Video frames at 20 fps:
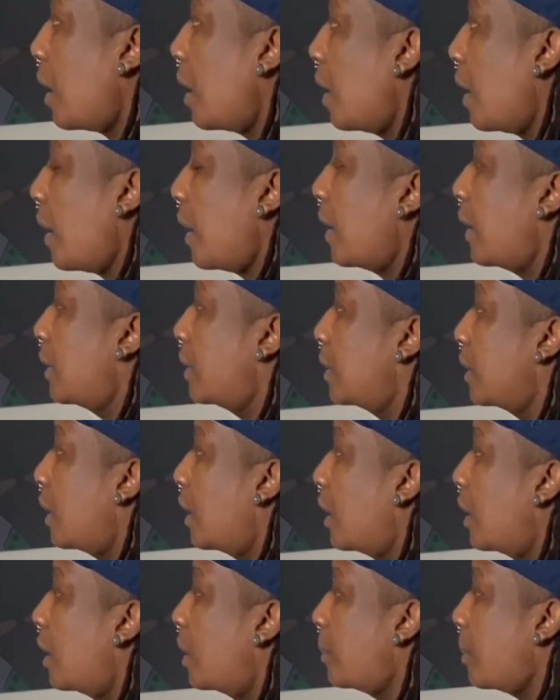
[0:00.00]
and
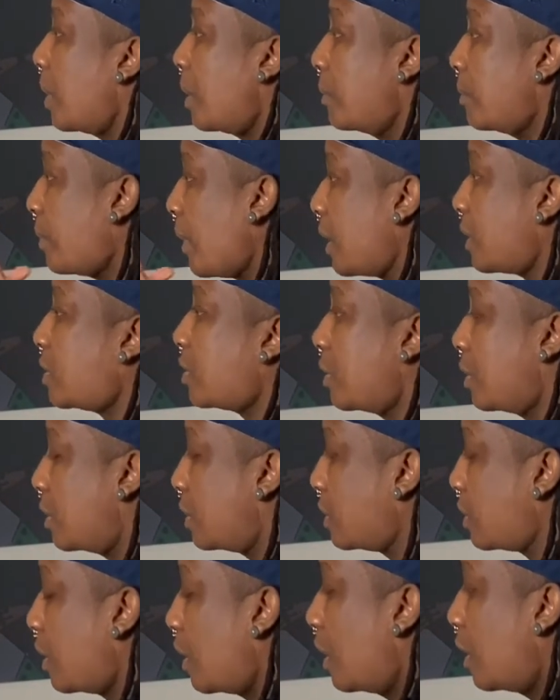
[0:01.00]

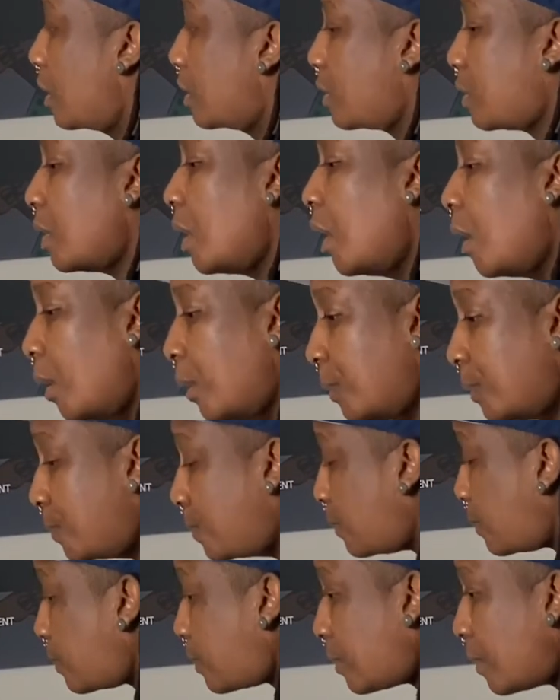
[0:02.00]
investors.
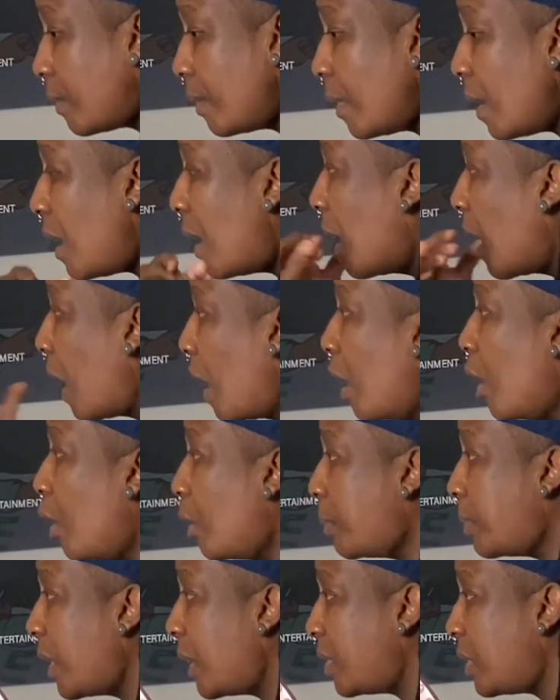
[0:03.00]
So I
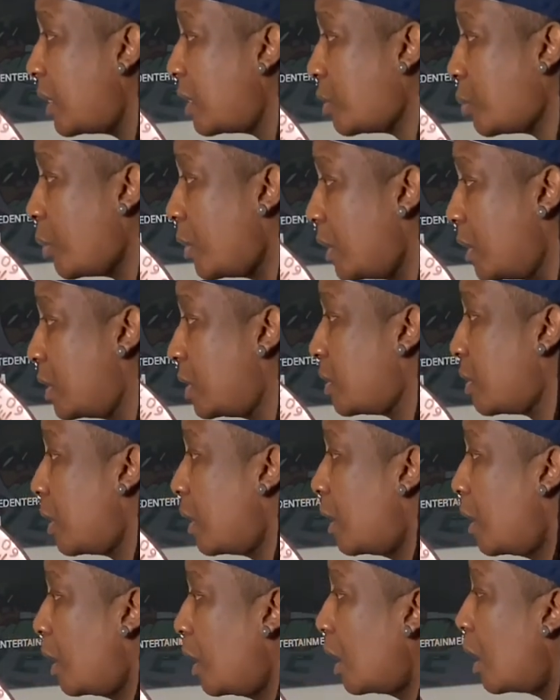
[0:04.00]
hope that this was
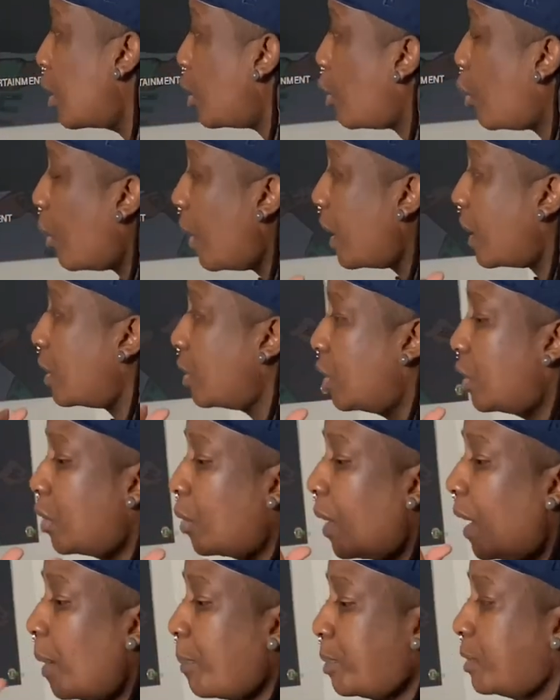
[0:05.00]
a quick
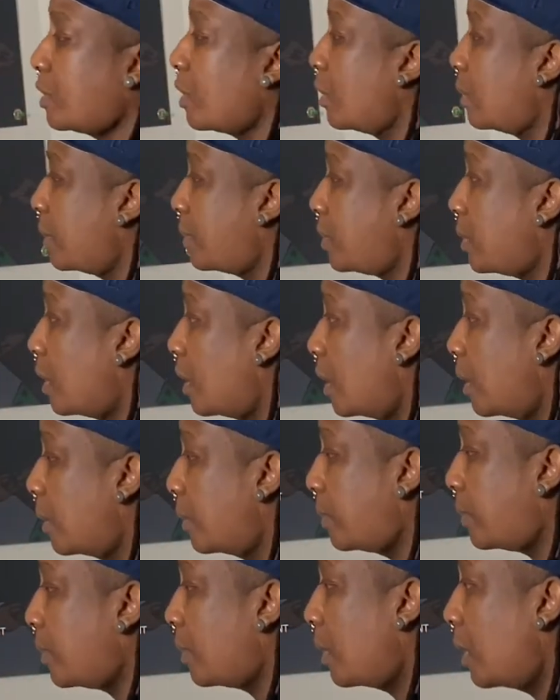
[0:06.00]
little episode
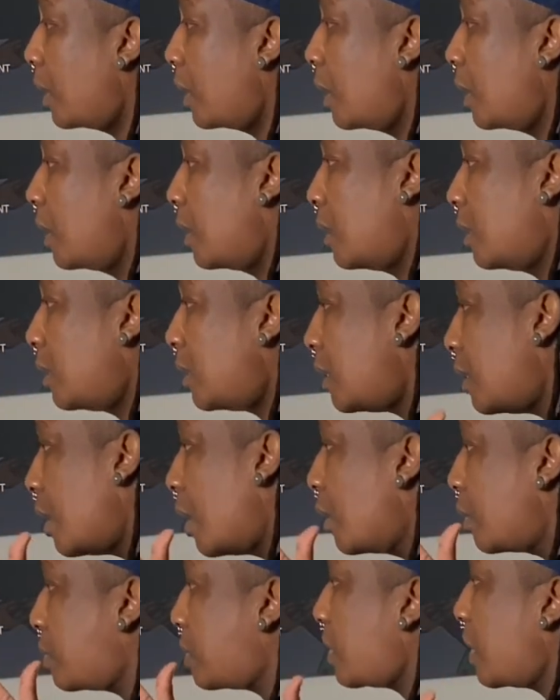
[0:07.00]
of
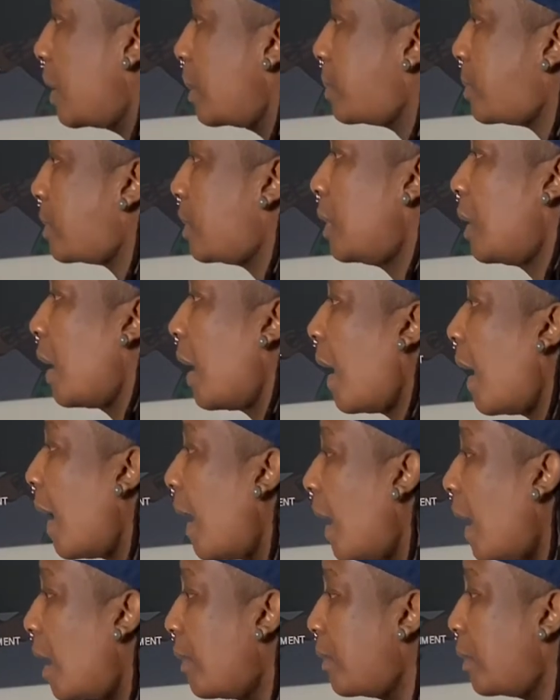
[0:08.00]
tips I
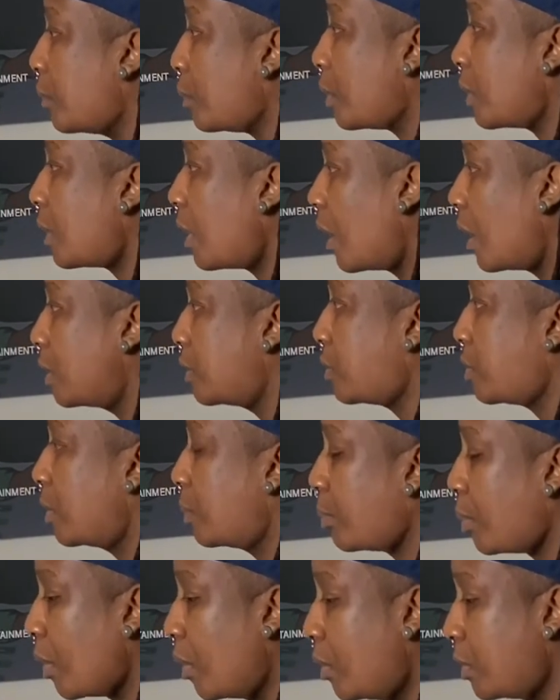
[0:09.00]
have in regards
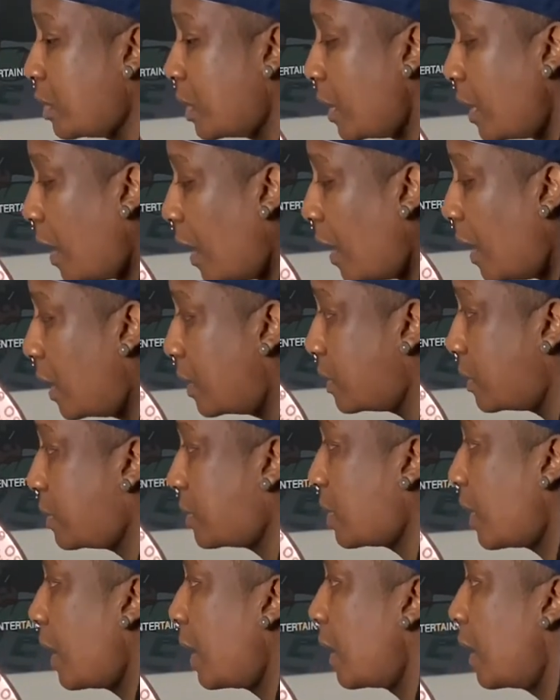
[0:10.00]
to pros and cons
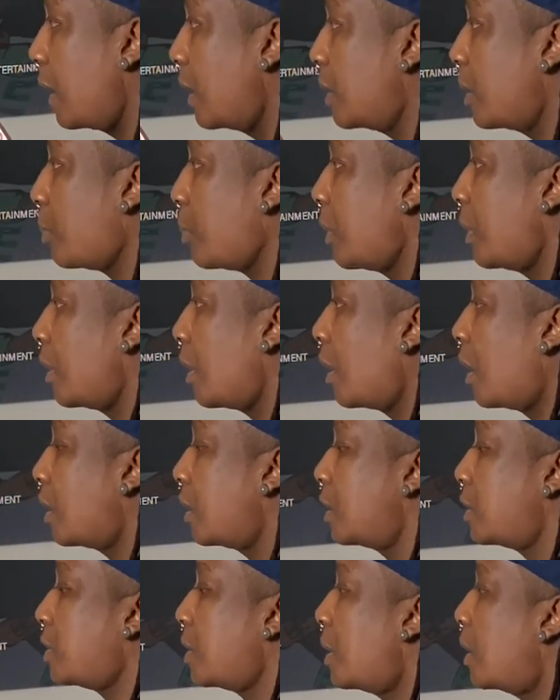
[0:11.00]
of staying an independent
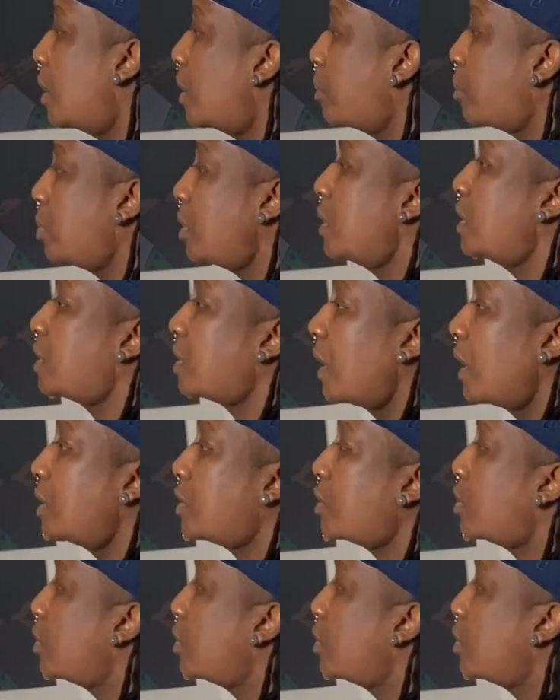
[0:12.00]
artist. Please stay